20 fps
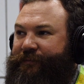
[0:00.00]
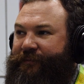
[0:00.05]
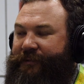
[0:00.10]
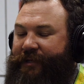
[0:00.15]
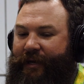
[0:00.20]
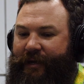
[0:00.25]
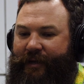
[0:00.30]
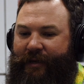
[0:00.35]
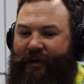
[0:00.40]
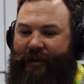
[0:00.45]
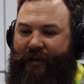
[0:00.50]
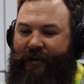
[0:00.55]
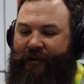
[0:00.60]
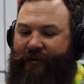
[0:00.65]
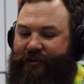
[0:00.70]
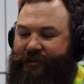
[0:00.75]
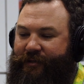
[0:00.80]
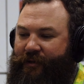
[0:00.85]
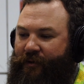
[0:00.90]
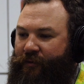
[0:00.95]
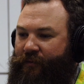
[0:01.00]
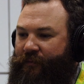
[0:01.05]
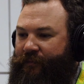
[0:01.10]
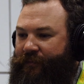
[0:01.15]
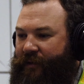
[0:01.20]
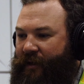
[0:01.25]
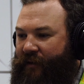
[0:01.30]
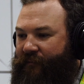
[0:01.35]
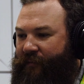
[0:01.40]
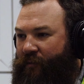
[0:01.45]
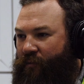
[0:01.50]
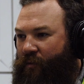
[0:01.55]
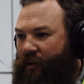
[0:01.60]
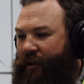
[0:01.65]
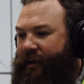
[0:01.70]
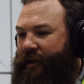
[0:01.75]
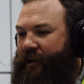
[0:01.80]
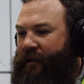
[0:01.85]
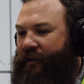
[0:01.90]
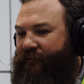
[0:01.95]
decade or so, I've been
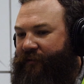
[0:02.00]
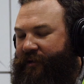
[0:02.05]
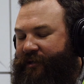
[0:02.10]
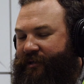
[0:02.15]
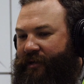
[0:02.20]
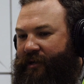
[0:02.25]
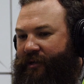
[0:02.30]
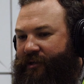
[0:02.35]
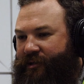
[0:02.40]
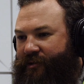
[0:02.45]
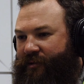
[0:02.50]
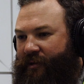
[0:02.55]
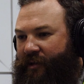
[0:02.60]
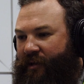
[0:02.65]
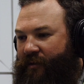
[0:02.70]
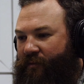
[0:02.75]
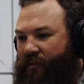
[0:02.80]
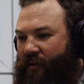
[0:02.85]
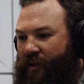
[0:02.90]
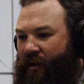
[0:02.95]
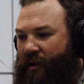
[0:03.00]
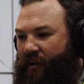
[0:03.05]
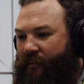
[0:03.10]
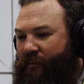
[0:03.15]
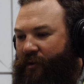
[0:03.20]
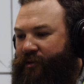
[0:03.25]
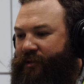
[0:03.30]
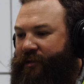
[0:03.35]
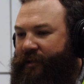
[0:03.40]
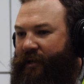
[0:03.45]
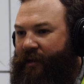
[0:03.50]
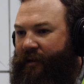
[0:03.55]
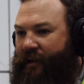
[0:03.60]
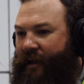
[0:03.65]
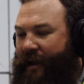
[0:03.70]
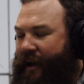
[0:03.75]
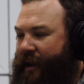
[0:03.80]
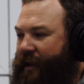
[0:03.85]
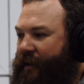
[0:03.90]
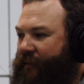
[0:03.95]
working in the fishing industry, uh, mostly in
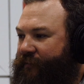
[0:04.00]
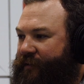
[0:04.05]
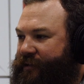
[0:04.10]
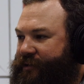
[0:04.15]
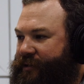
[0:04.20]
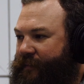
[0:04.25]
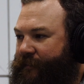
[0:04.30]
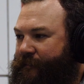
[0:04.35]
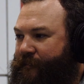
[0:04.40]
kayak fishing.